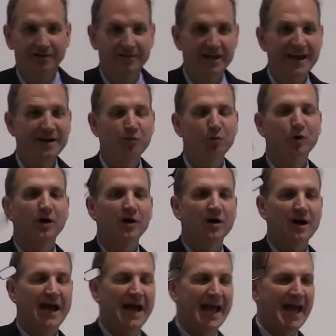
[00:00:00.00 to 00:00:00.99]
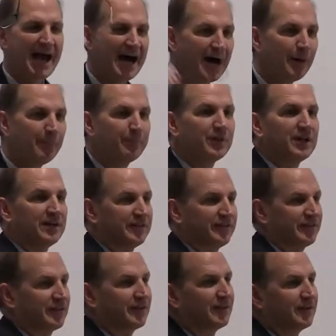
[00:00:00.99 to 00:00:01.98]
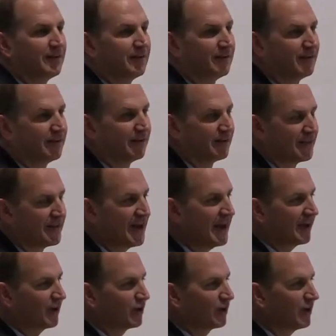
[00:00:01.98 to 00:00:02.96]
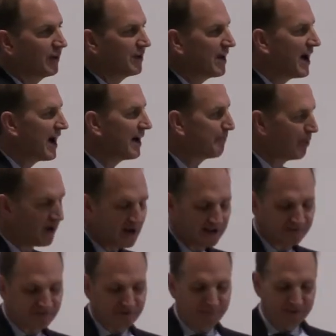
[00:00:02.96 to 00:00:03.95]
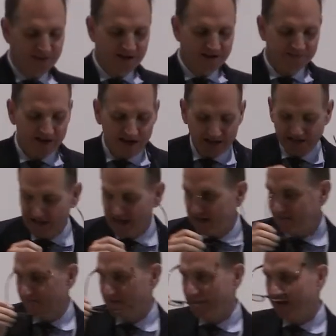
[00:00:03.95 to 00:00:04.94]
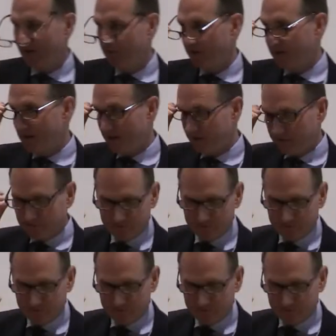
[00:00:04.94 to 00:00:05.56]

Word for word: They were helpless. They could not possibly have gotten out of that without